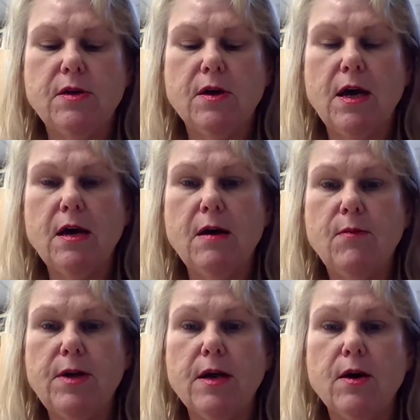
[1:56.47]
Okay, and
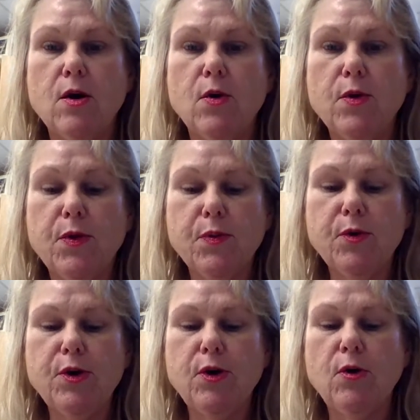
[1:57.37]
when I go
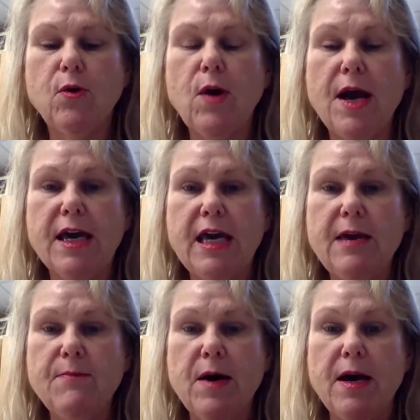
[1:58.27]
through, I
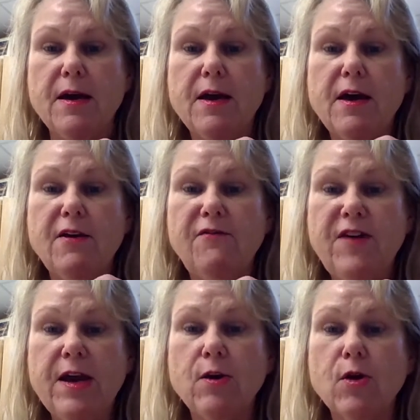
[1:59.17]
keep my
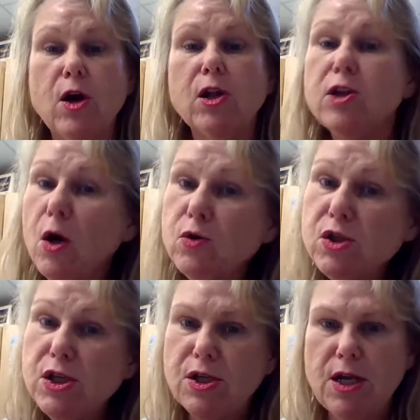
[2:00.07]
finger close
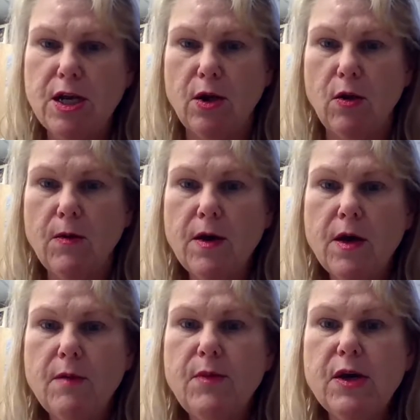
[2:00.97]
to the needle
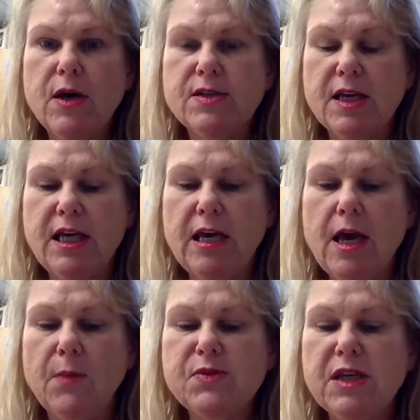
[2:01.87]
because it
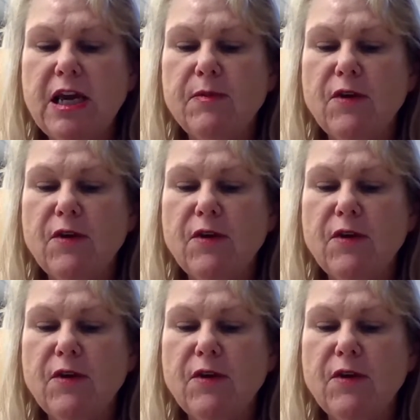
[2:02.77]
helps to keep the